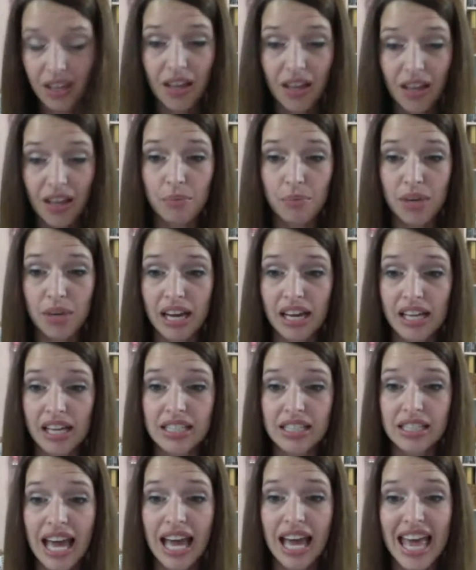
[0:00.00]
Because
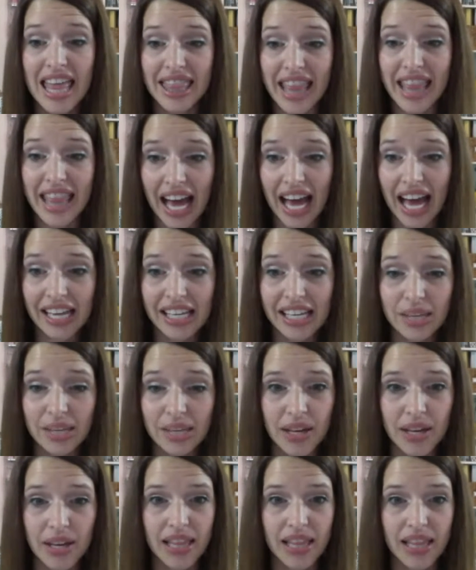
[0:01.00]
that
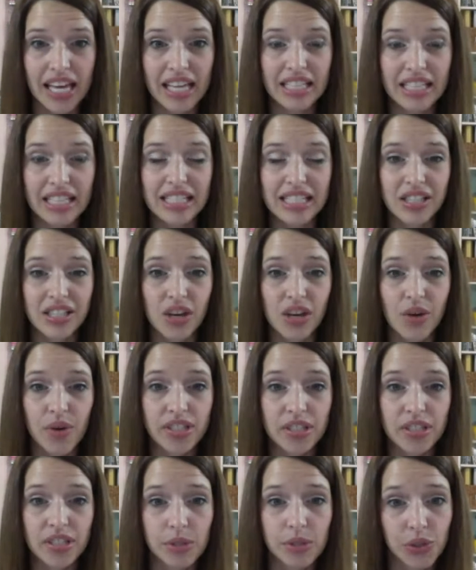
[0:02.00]
email list is going
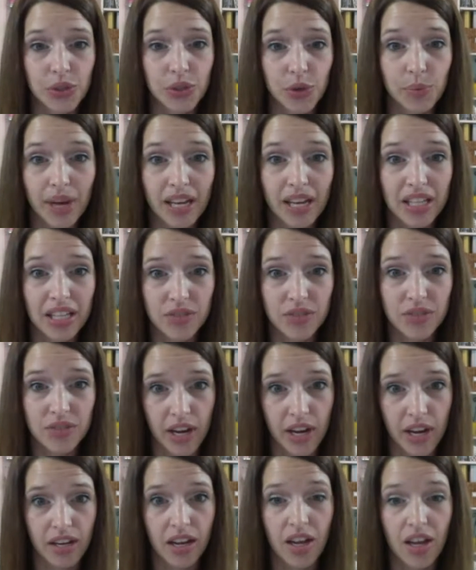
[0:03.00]
to be your best
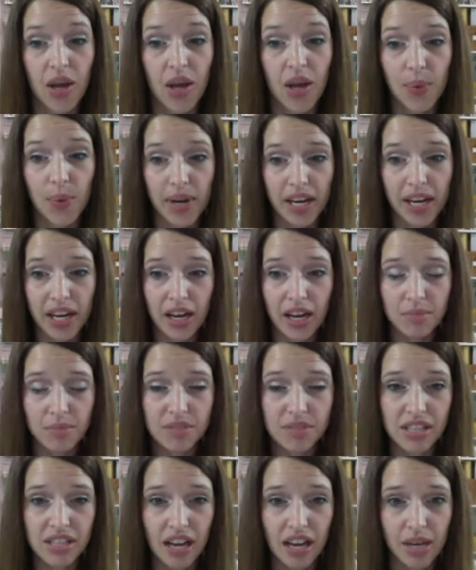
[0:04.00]
friend when it comes
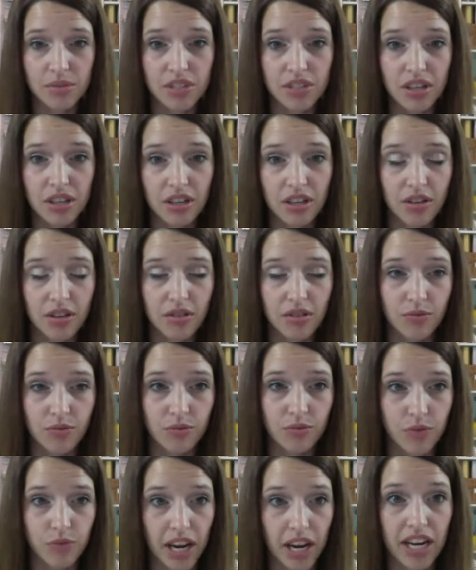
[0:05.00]
time to
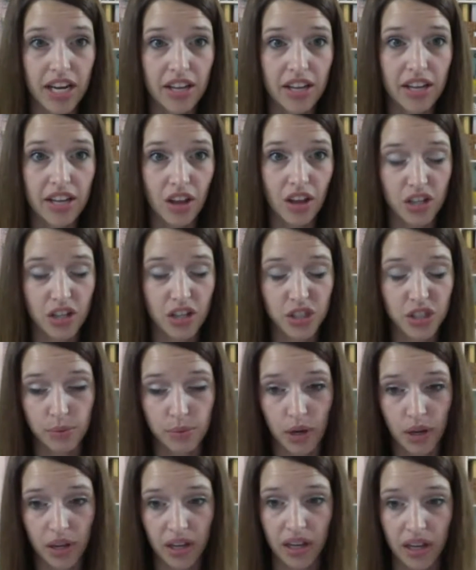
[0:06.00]
write and launch your
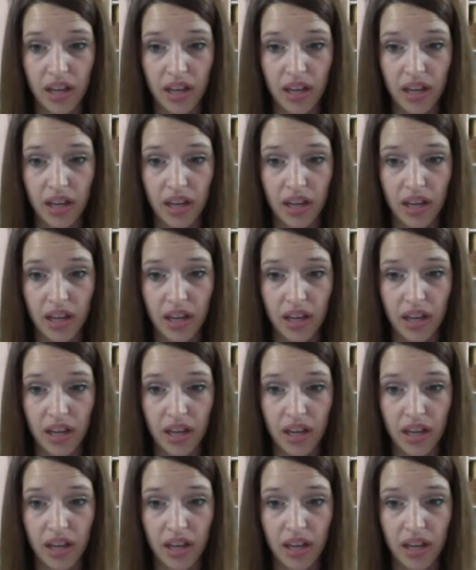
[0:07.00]
book.